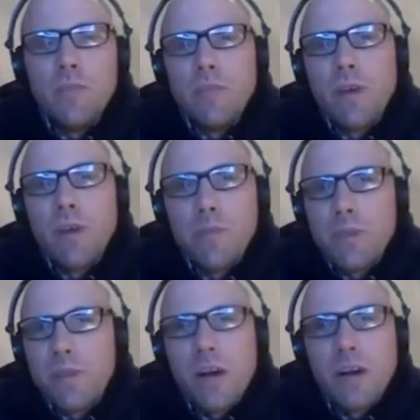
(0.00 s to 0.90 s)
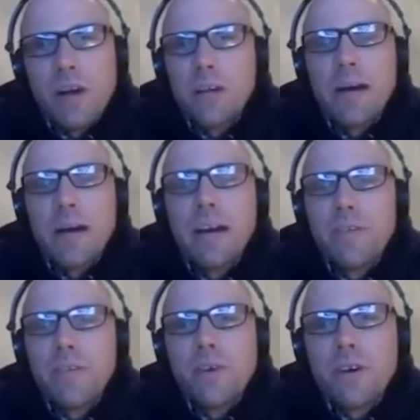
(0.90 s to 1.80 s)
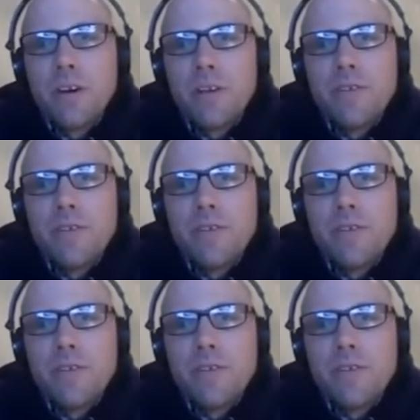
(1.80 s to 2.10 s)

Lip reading: what Ryan was talking about as far